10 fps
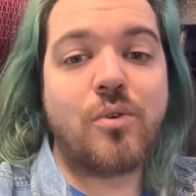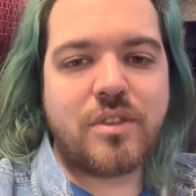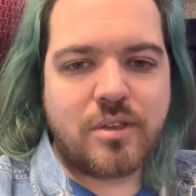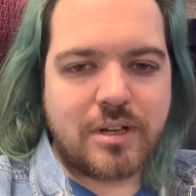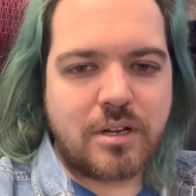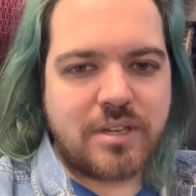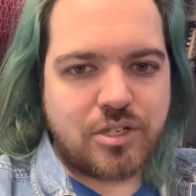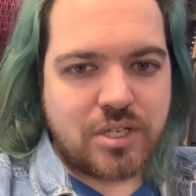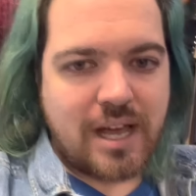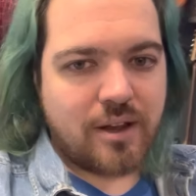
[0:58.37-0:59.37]
that they were going to be in
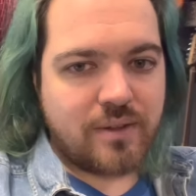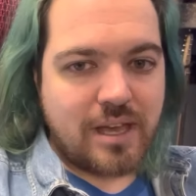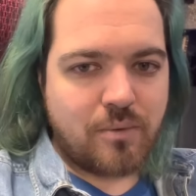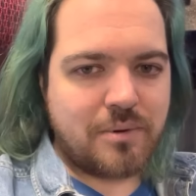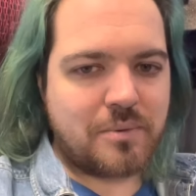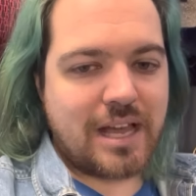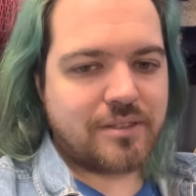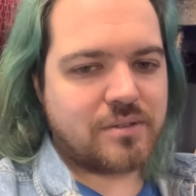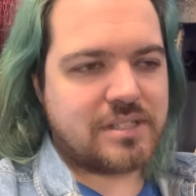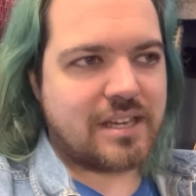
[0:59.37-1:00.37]
Chicago yet when we got
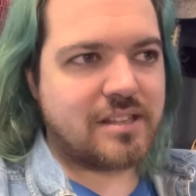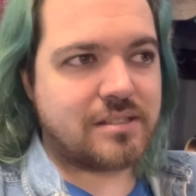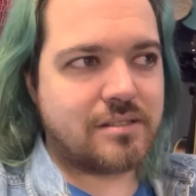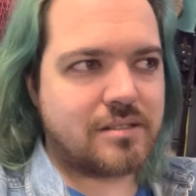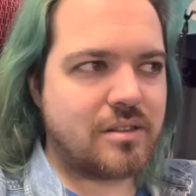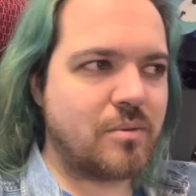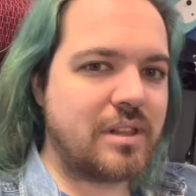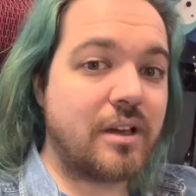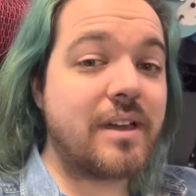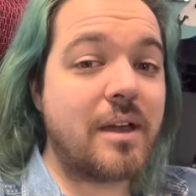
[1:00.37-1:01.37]
those tickets. And so then we we're
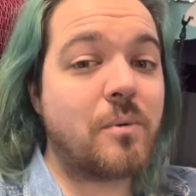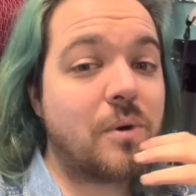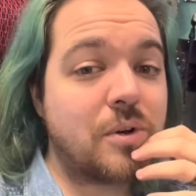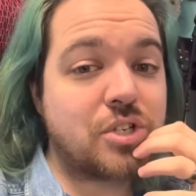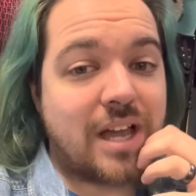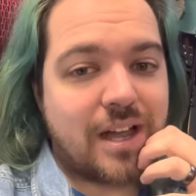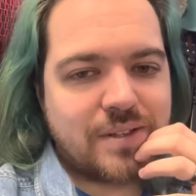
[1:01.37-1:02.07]
like, okay, we'll go to Chicago